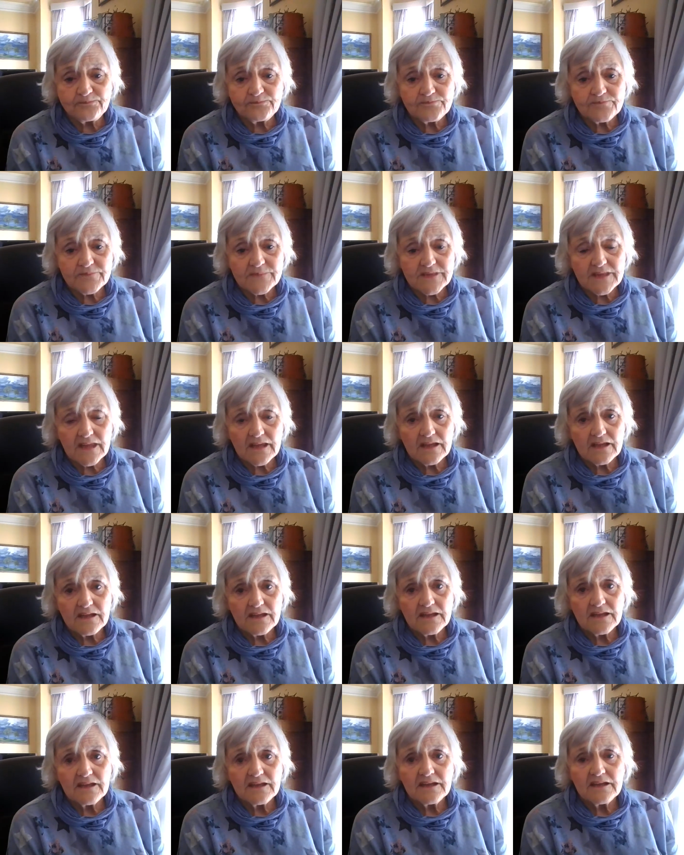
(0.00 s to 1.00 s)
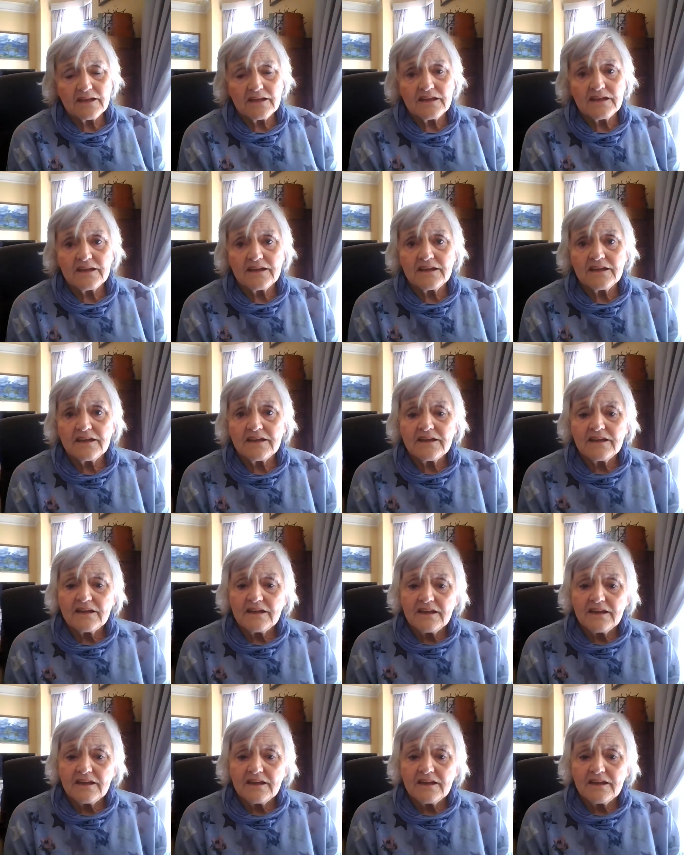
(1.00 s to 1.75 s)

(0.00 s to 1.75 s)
(no one is talking)